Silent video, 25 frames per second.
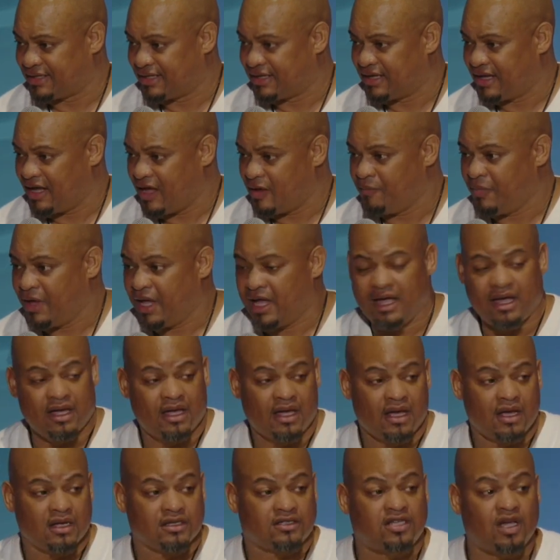Amen.
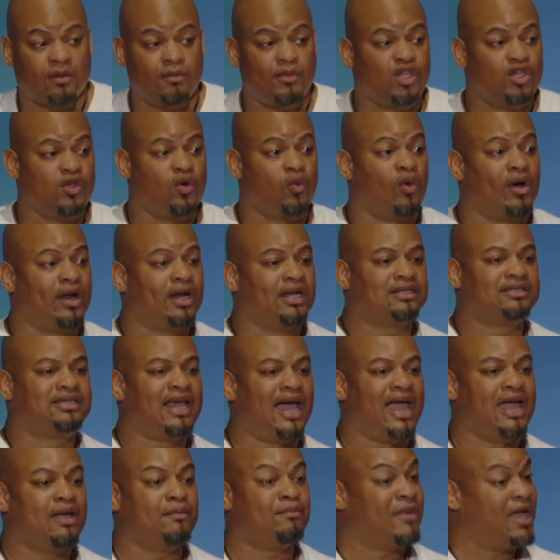Some of you want to
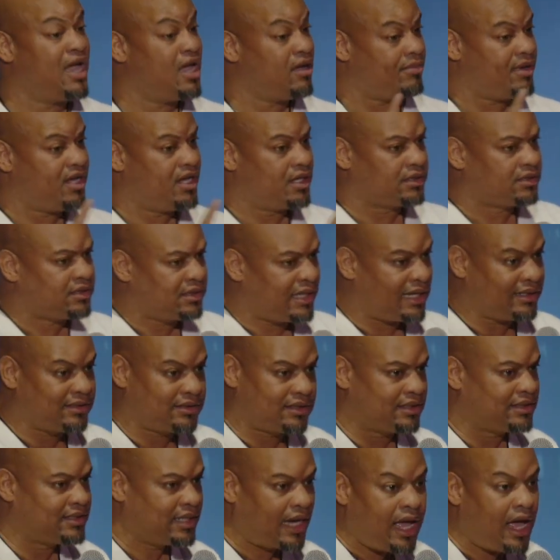date. Maybe it's not the
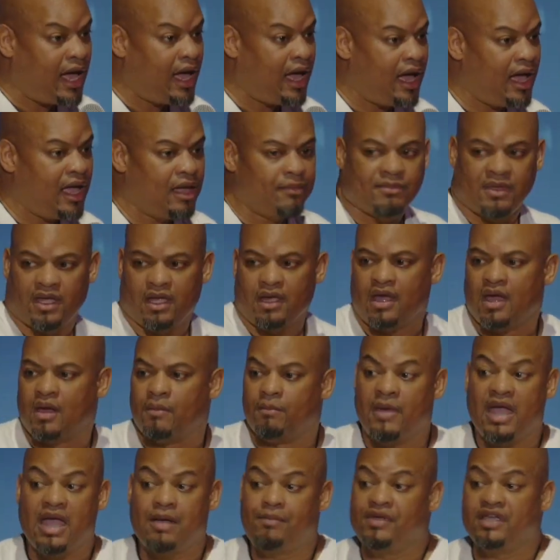time,
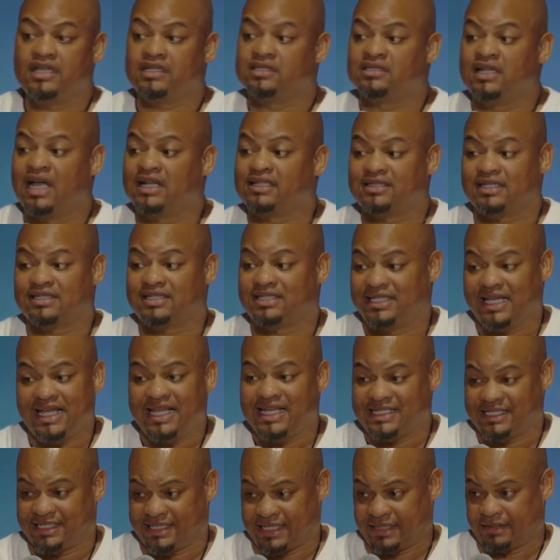maybe it's not the
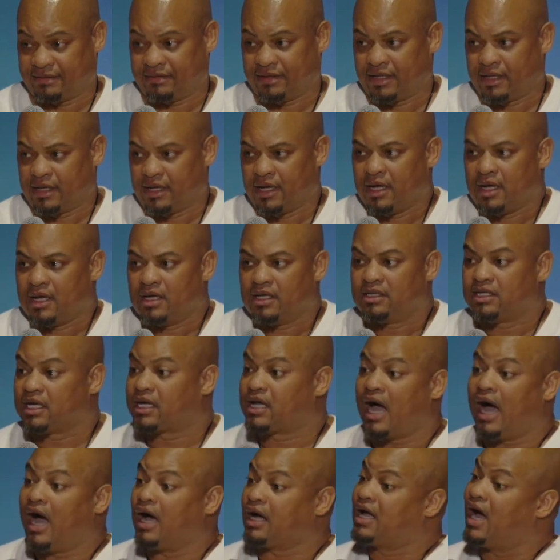season.
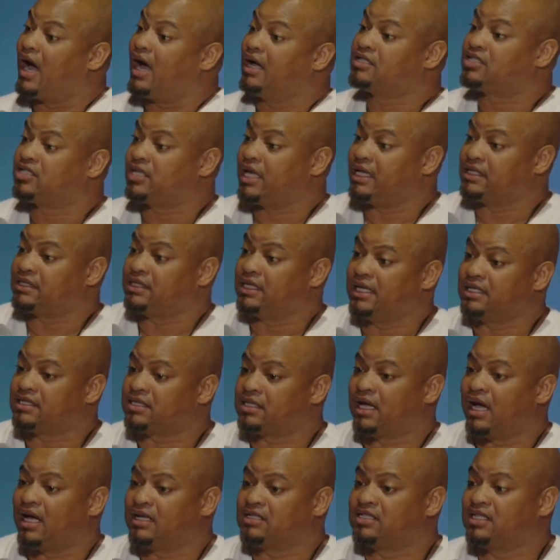God, God says, listen,
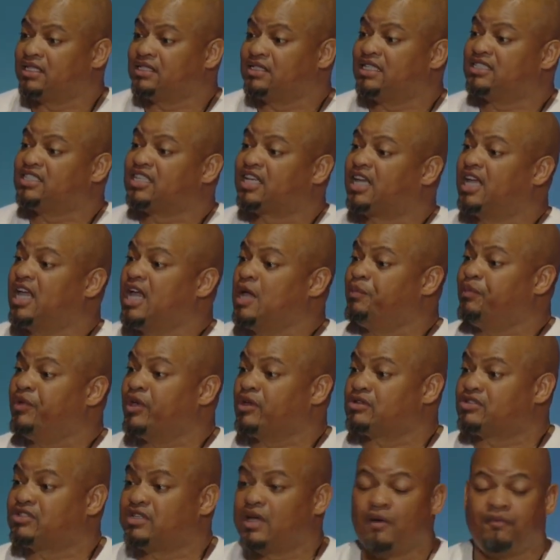God says, listen, keep
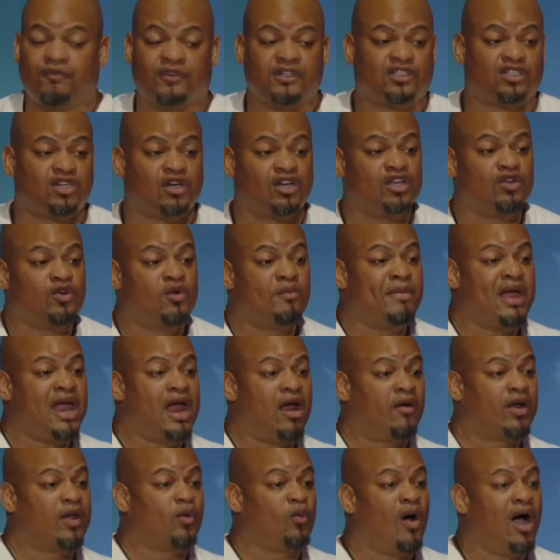yourself until you're
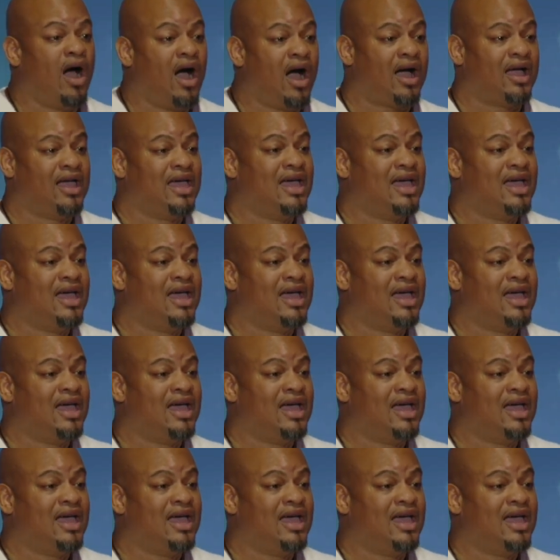married. Why?